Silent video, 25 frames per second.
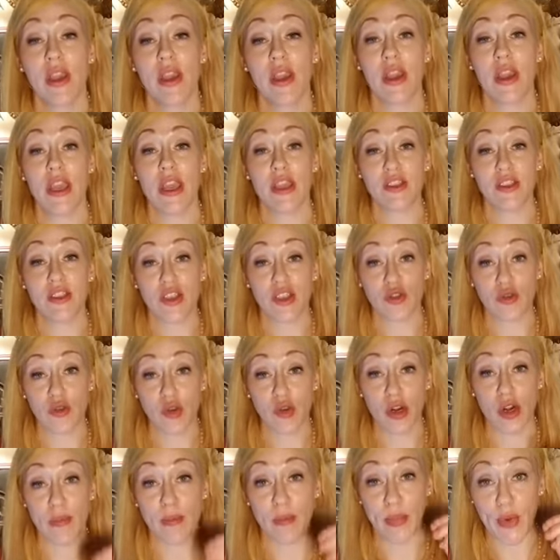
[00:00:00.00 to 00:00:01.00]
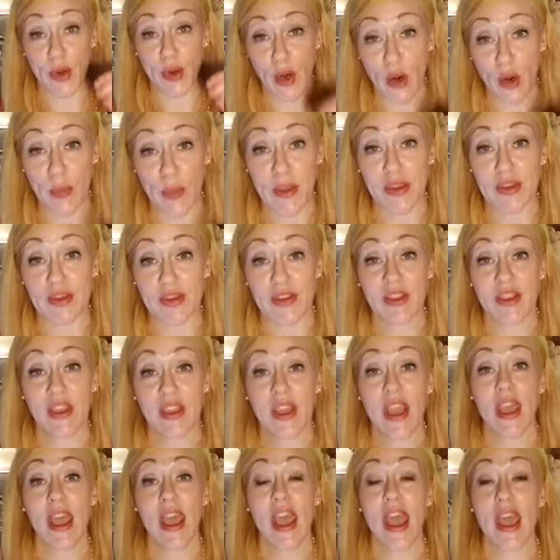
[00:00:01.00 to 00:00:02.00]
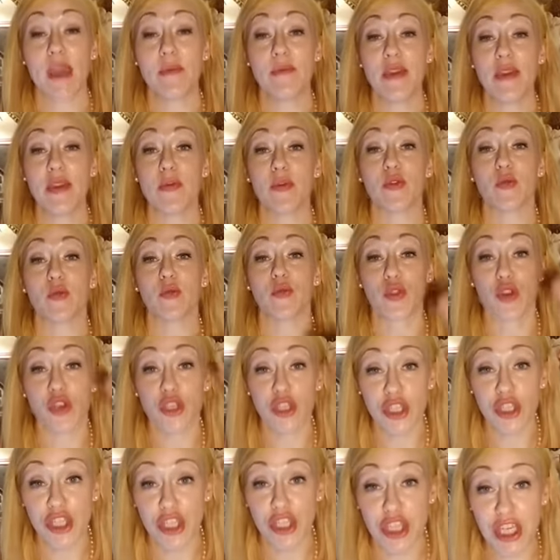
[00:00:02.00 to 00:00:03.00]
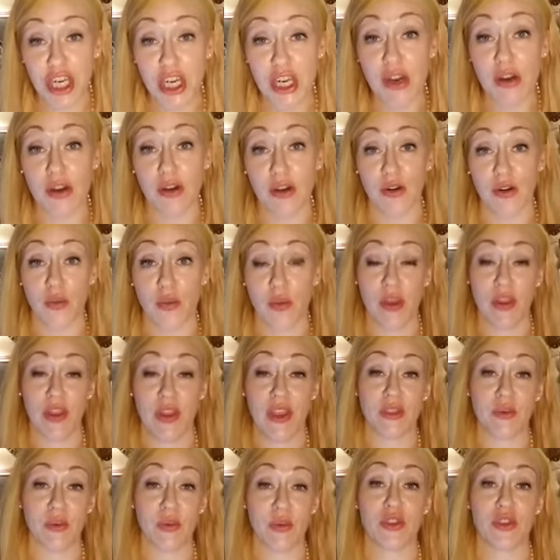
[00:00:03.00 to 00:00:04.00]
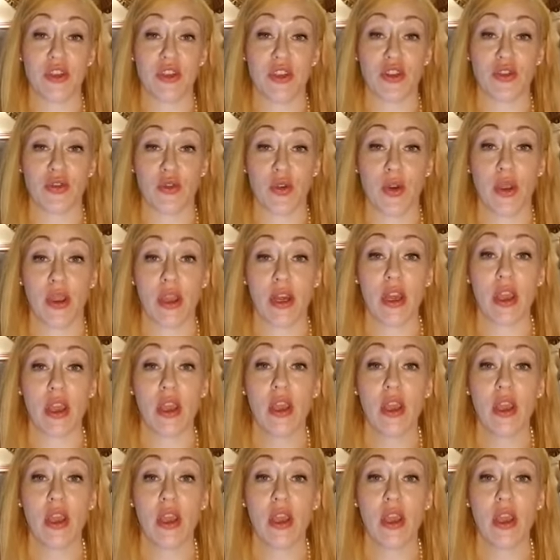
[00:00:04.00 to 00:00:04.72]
It's destroyed on purpose. And people cheered when this was destroyed